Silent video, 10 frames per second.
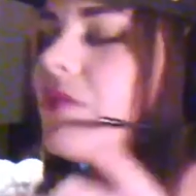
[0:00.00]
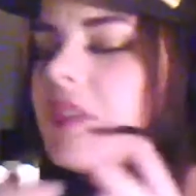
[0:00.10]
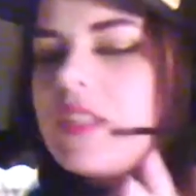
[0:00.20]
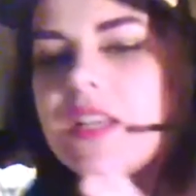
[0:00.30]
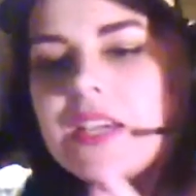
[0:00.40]

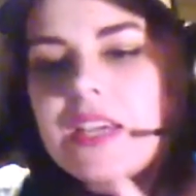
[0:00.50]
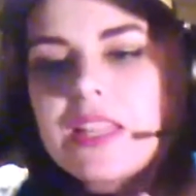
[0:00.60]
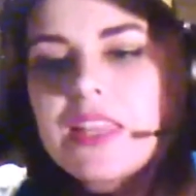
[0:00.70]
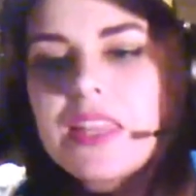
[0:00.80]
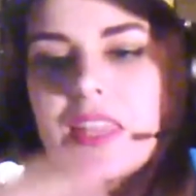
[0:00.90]
I feel
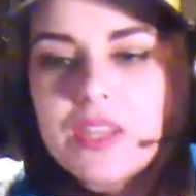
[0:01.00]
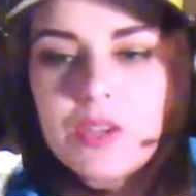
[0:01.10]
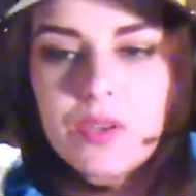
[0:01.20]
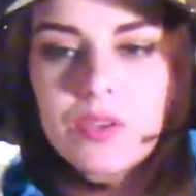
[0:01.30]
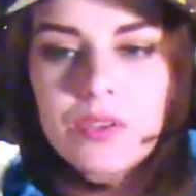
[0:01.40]
like a
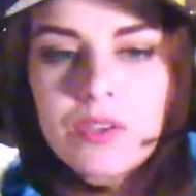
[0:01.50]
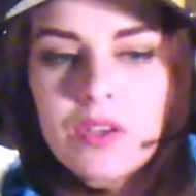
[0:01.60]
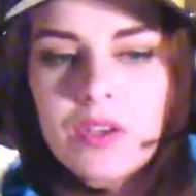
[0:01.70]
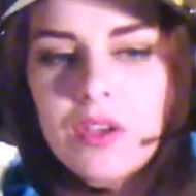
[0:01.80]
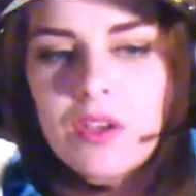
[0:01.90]
thinner,
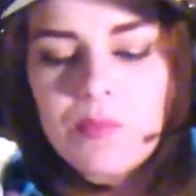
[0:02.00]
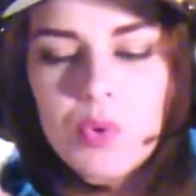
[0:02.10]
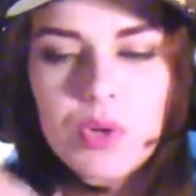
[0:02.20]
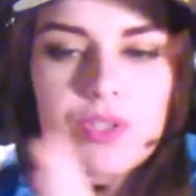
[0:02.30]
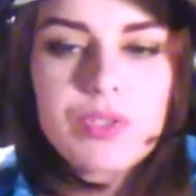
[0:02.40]

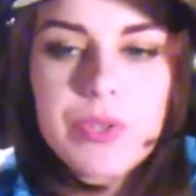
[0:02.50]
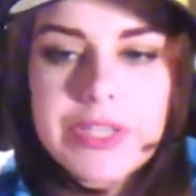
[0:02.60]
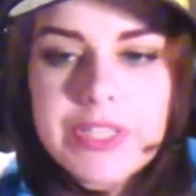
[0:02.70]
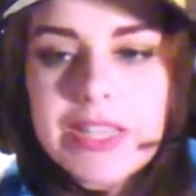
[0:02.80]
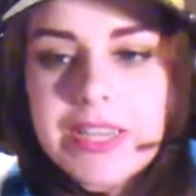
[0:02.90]
more
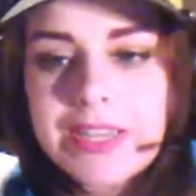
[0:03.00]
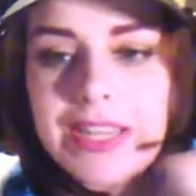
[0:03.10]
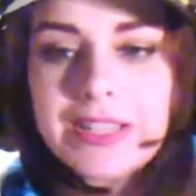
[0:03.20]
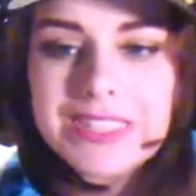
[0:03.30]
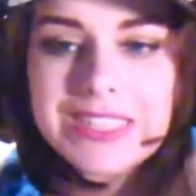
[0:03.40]
stretchy, like an
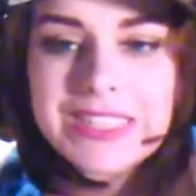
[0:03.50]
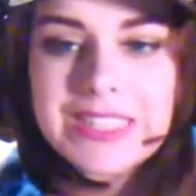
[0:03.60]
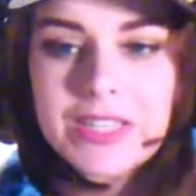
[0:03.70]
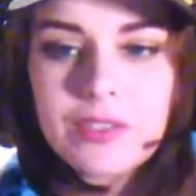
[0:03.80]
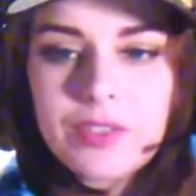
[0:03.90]

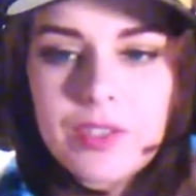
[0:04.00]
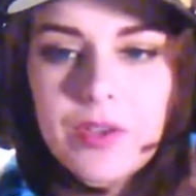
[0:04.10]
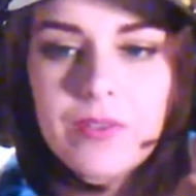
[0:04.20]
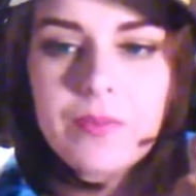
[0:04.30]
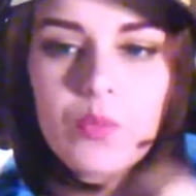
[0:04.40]
elastane or
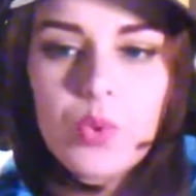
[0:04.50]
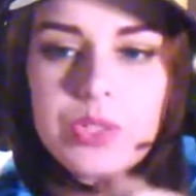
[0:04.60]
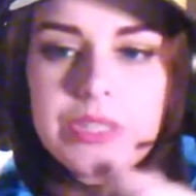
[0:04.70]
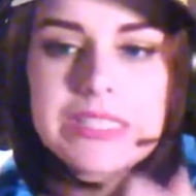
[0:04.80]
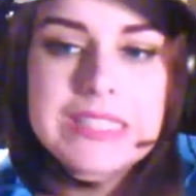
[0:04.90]
stuff,
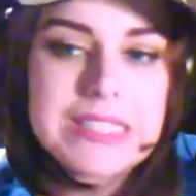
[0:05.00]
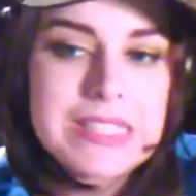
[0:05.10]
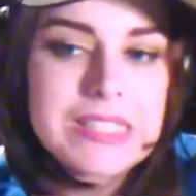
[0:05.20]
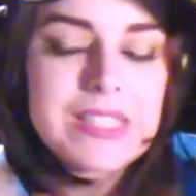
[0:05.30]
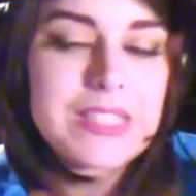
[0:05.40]
wouldn't
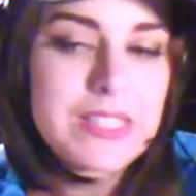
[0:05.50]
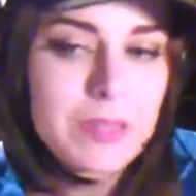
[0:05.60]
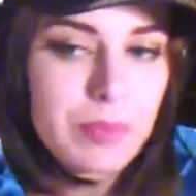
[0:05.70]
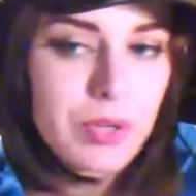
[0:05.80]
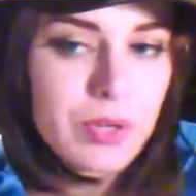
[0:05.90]
need the
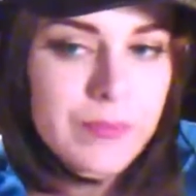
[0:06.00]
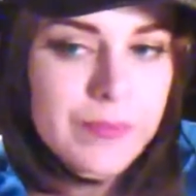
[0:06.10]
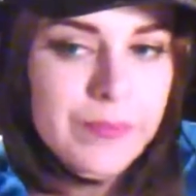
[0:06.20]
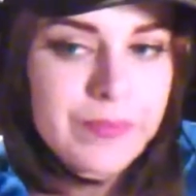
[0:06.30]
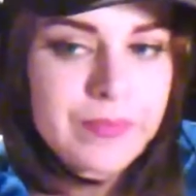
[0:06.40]
zipper,
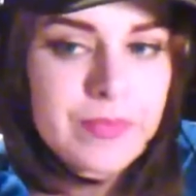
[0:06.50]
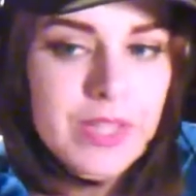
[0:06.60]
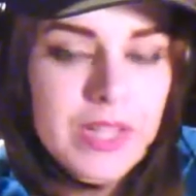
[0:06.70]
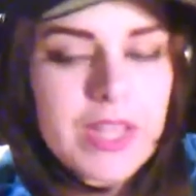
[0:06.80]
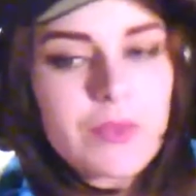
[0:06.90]

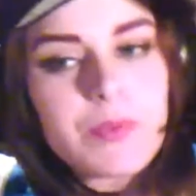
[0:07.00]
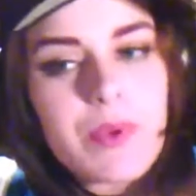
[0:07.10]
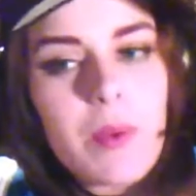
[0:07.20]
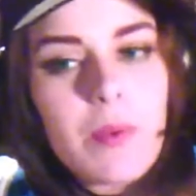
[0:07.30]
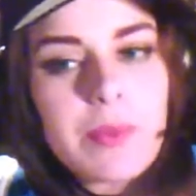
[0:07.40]
and it would
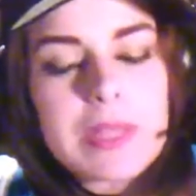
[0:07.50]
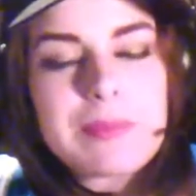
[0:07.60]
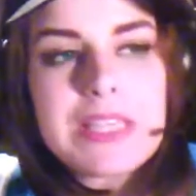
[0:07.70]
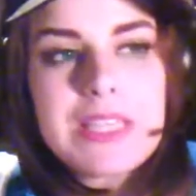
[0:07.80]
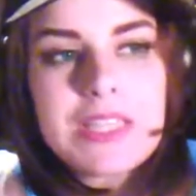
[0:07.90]
probably be
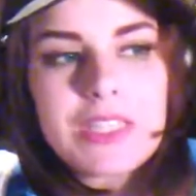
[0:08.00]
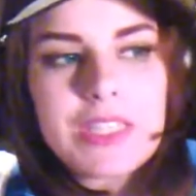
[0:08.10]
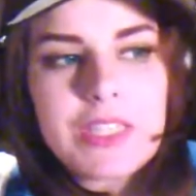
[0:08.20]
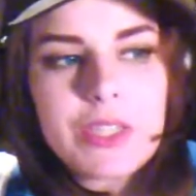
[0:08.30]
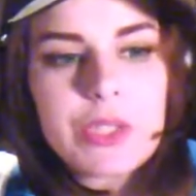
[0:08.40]

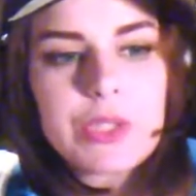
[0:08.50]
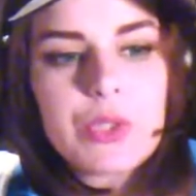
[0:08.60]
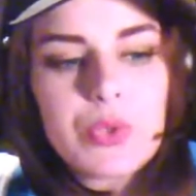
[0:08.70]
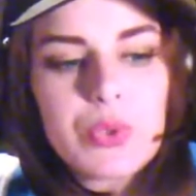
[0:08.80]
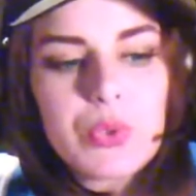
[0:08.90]
easier
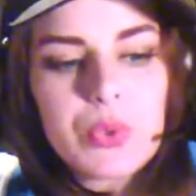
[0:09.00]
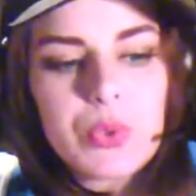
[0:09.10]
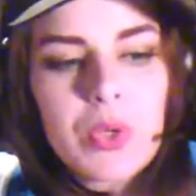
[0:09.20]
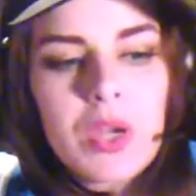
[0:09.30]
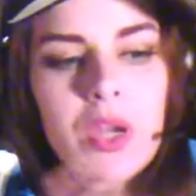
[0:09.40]

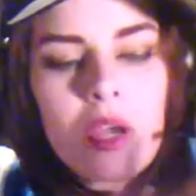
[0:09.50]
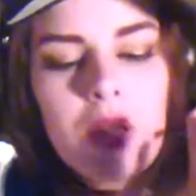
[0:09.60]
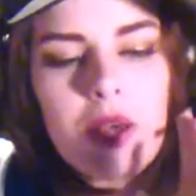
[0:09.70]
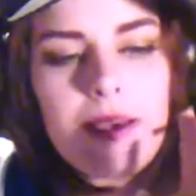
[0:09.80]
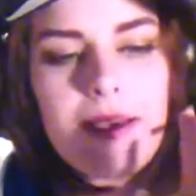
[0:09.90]
to
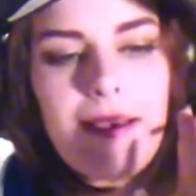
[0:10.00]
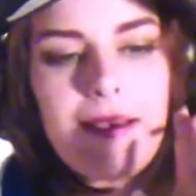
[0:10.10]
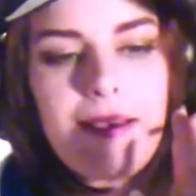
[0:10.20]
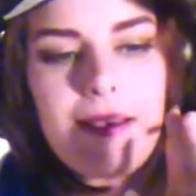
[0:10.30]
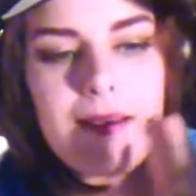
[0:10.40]

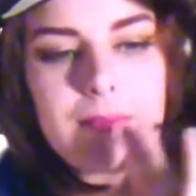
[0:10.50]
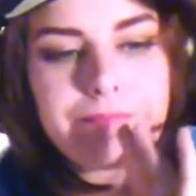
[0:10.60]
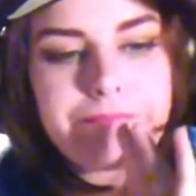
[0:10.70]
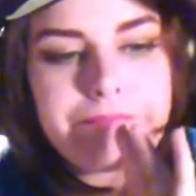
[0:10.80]
have